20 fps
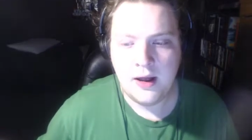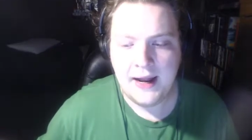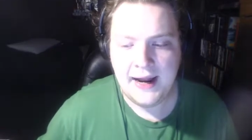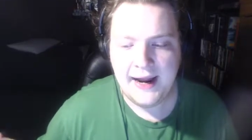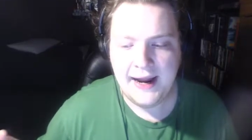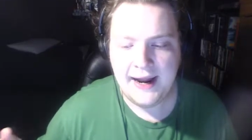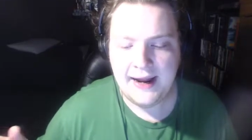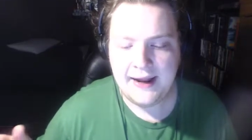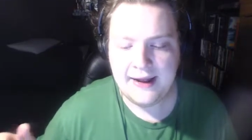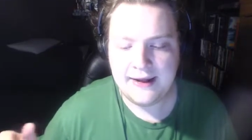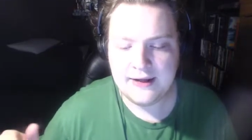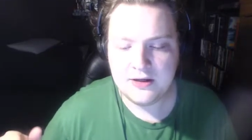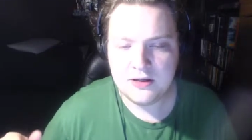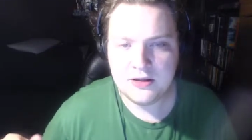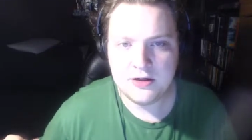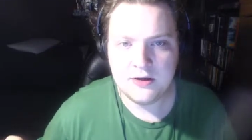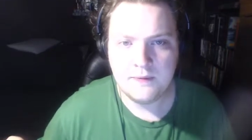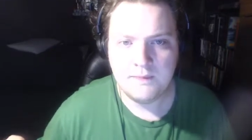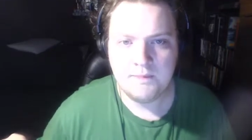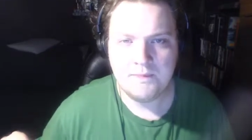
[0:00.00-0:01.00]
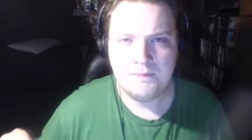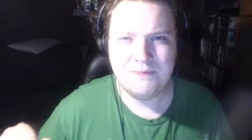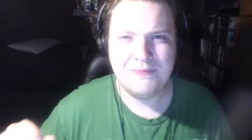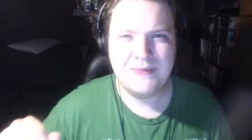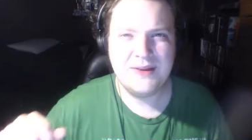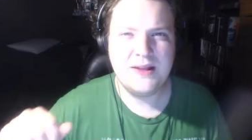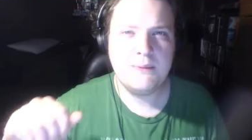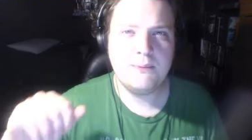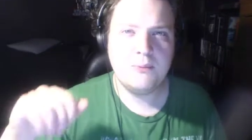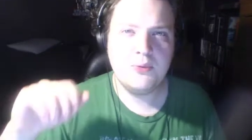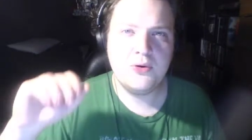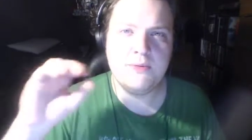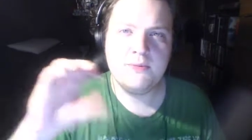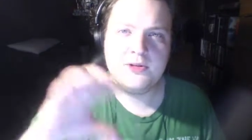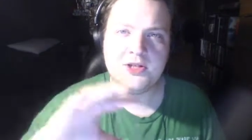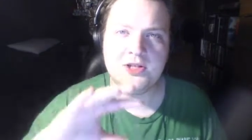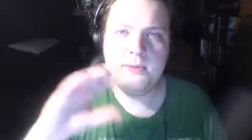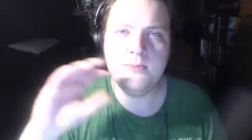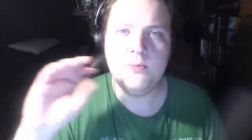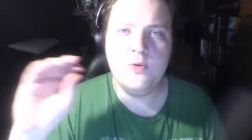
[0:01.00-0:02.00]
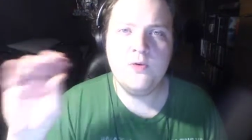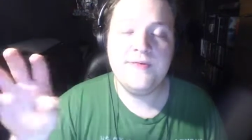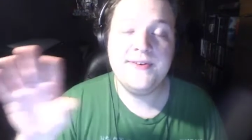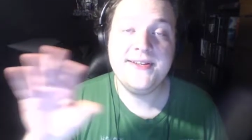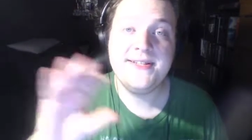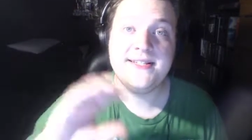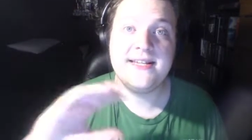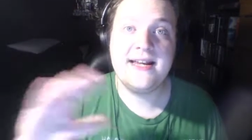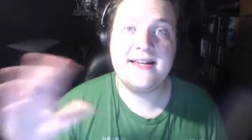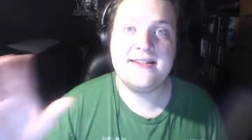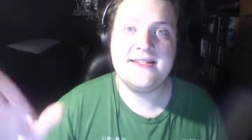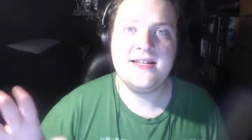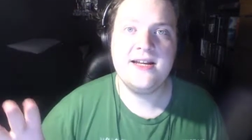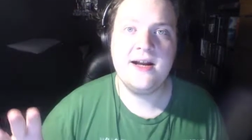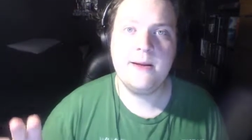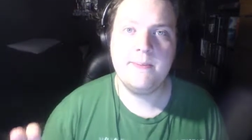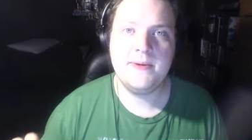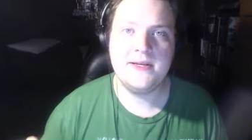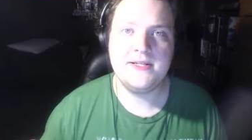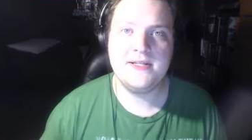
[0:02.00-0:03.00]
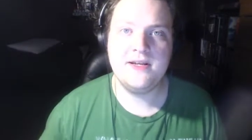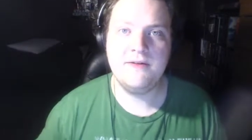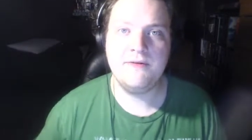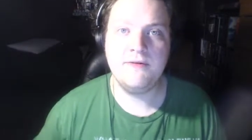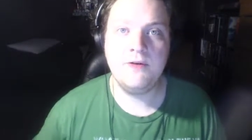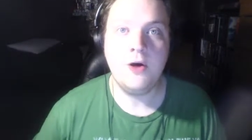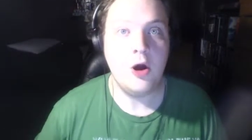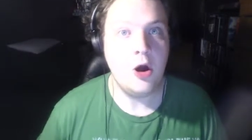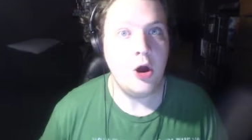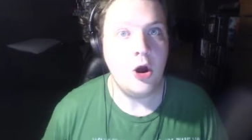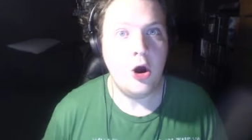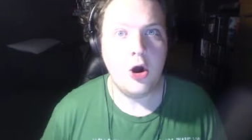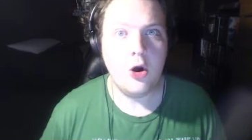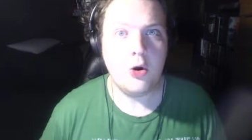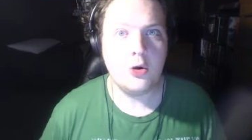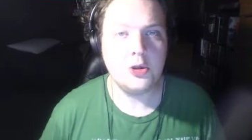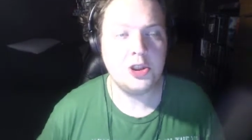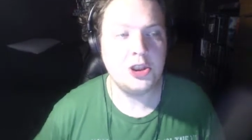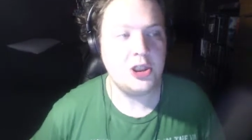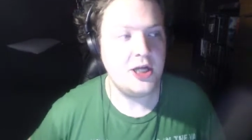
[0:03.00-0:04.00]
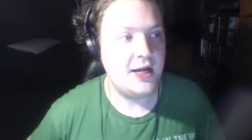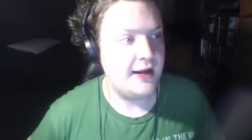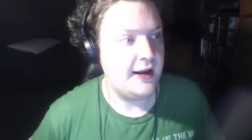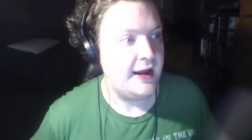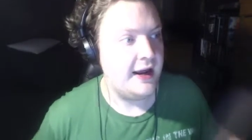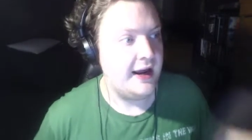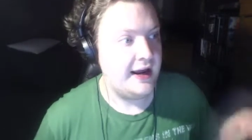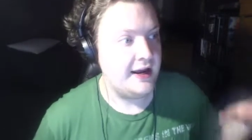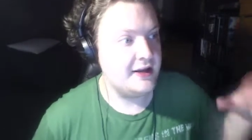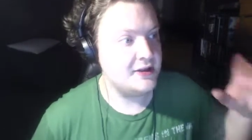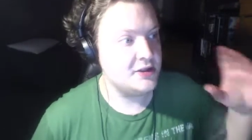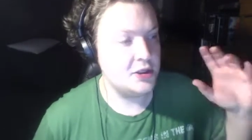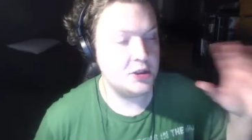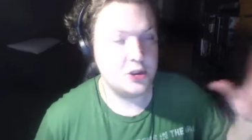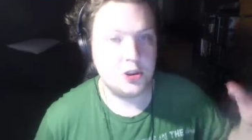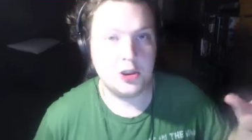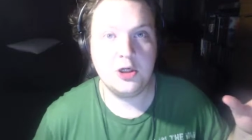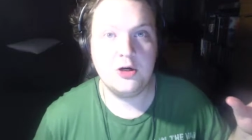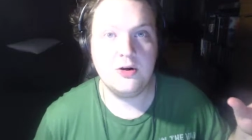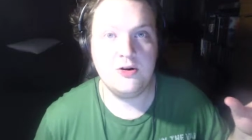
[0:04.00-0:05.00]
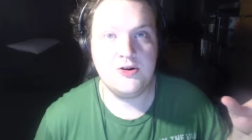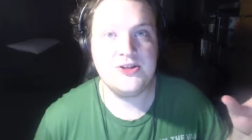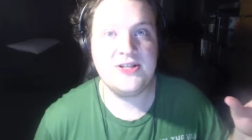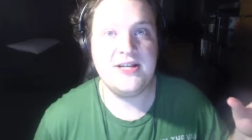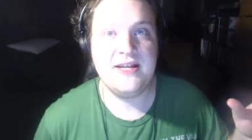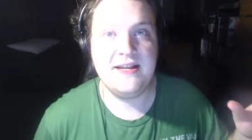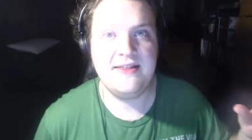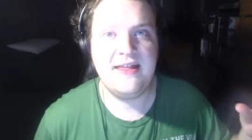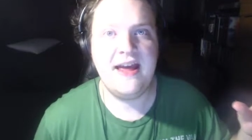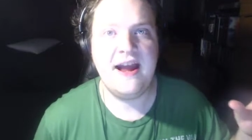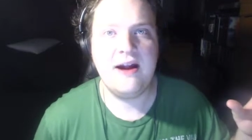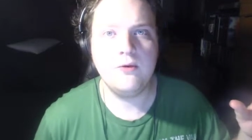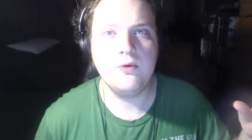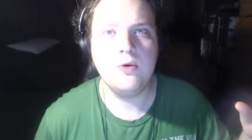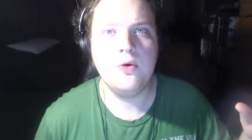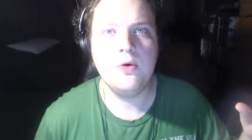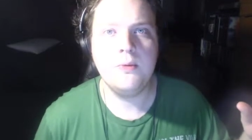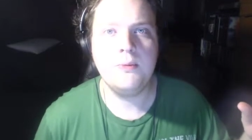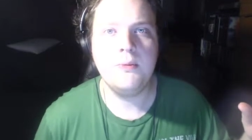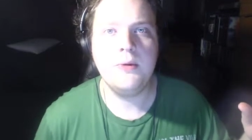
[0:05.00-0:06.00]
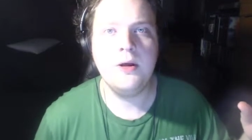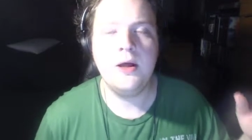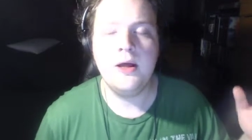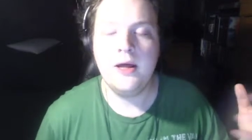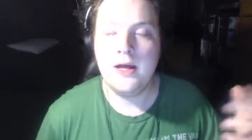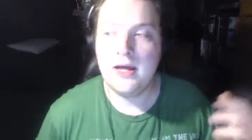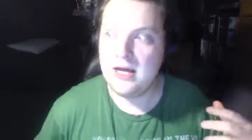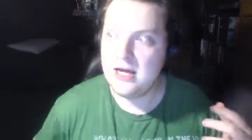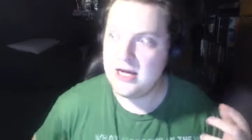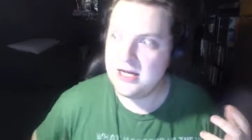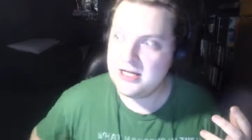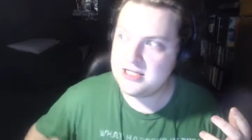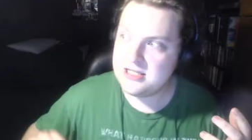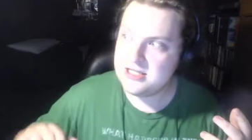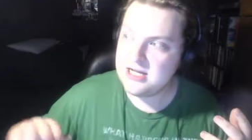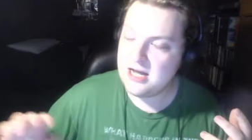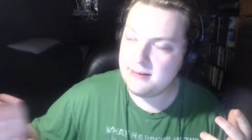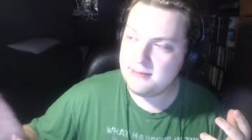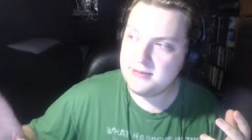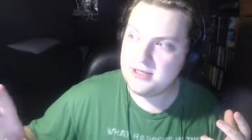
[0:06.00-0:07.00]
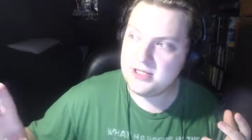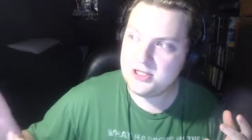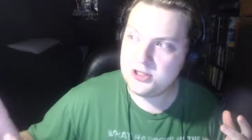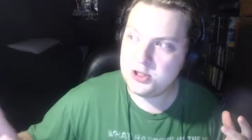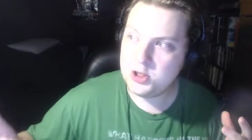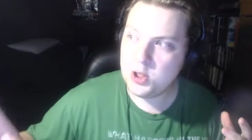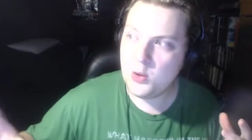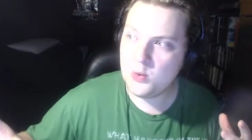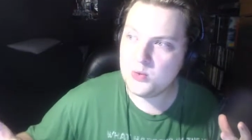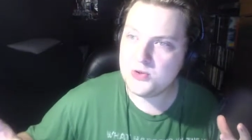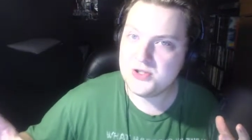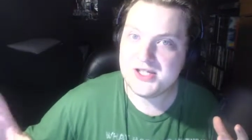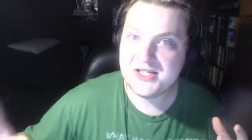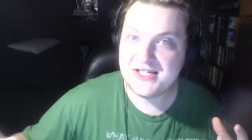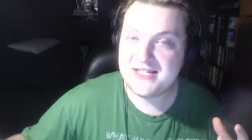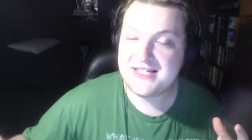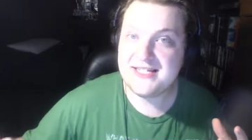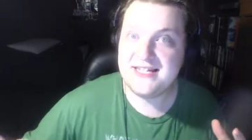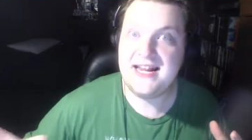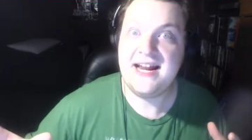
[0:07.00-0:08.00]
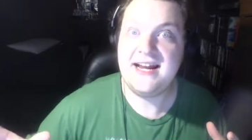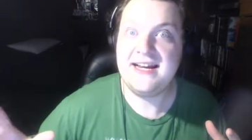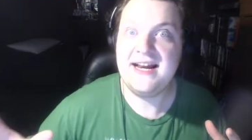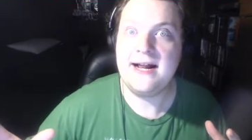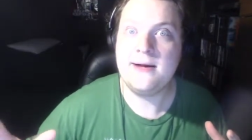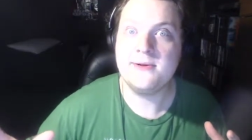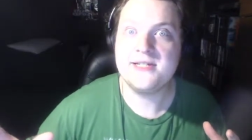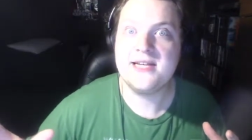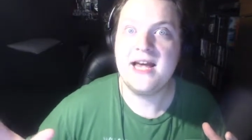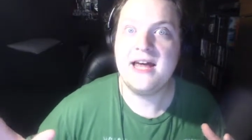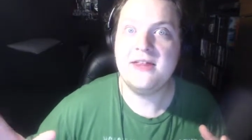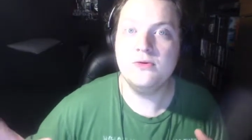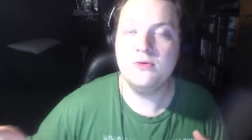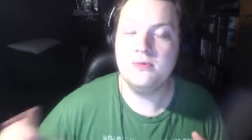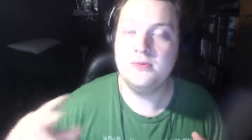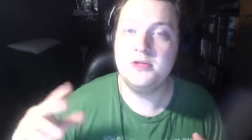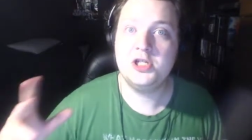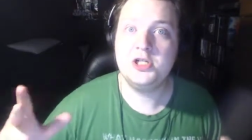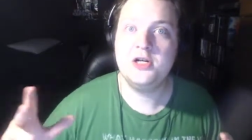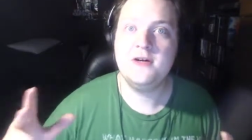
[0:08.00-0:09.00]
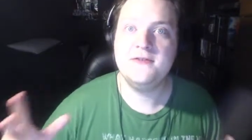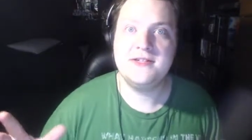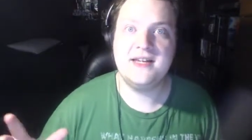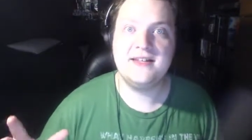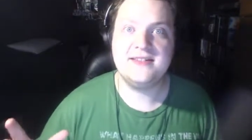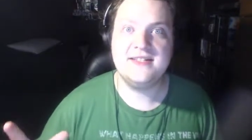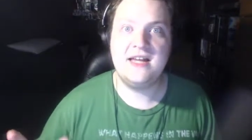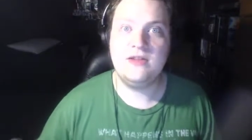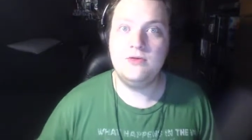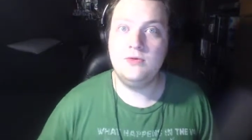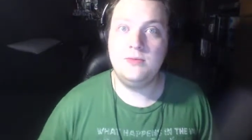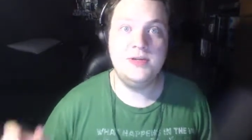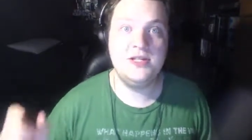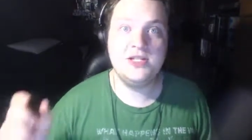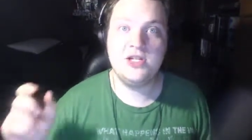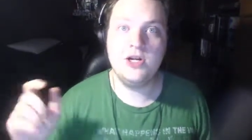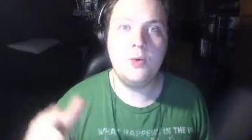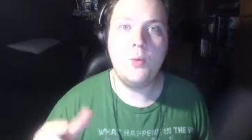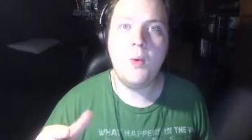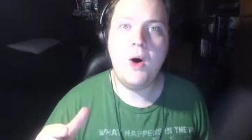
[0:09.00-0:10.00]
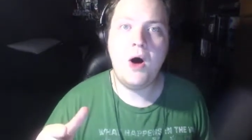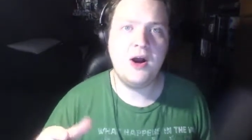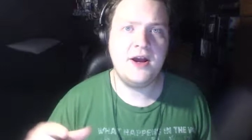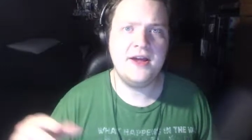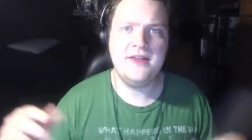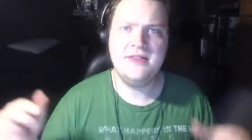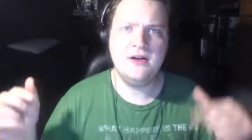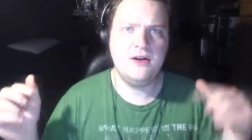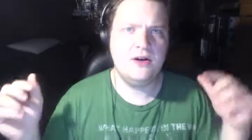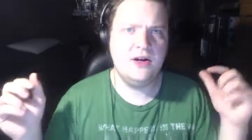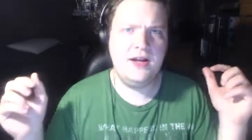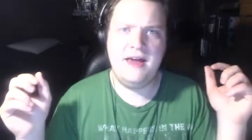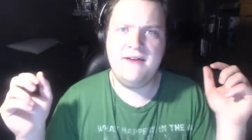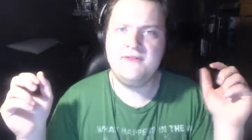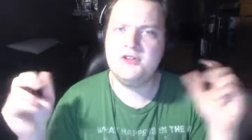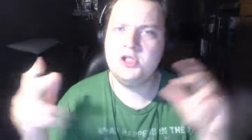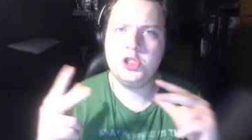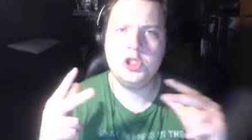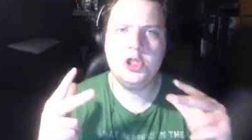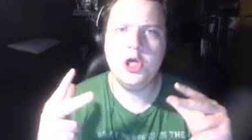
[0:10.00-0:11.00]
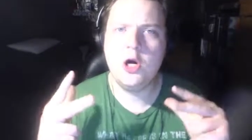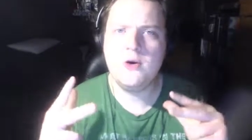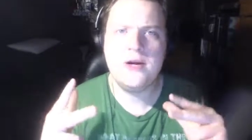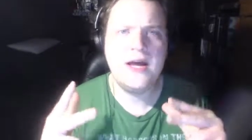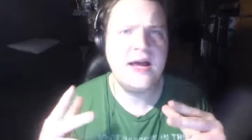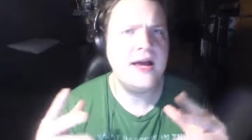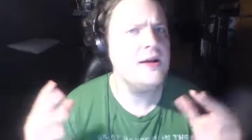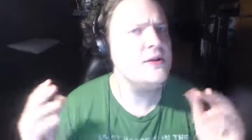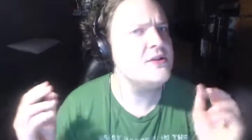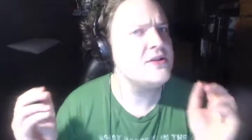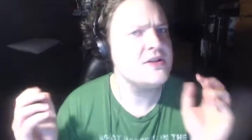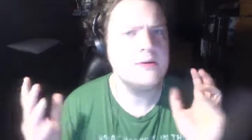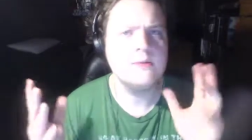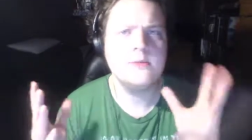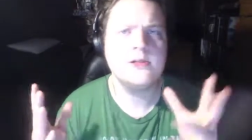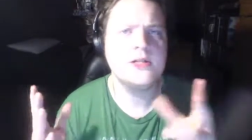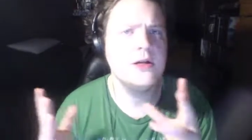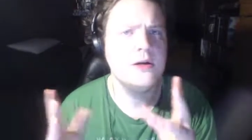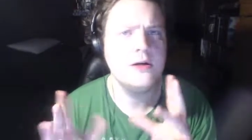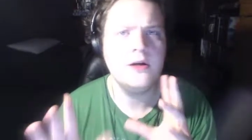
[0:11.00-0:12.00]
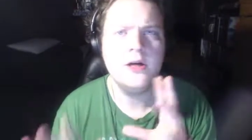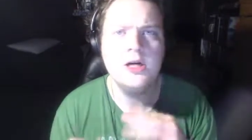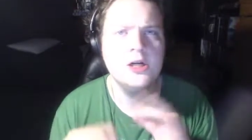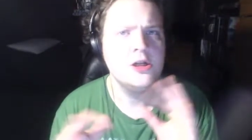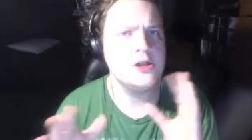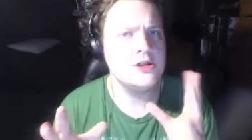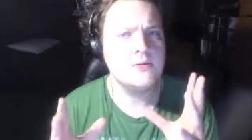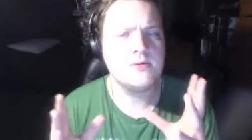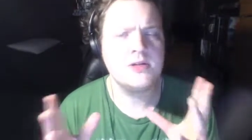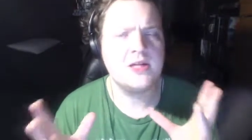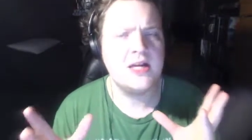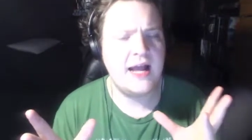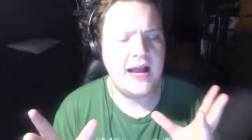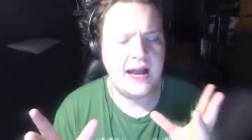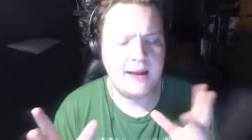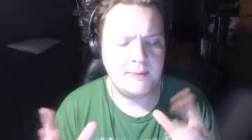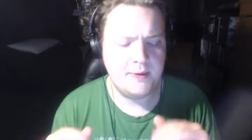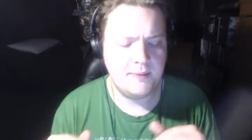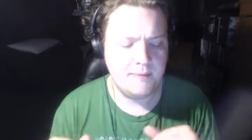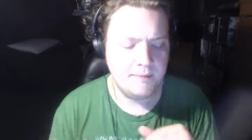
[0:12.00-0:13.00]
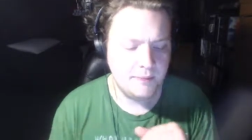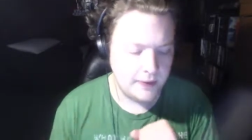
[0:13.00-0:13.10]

And pretty much the movie sets it up as if, oh shit, Anton Chigurh is in that room. Tommy Lee Jones is standing outside the room. The sheriff's outside the room. He's gonna walk in. They're gonna have a showdown. Something's gonna something's gonna happen.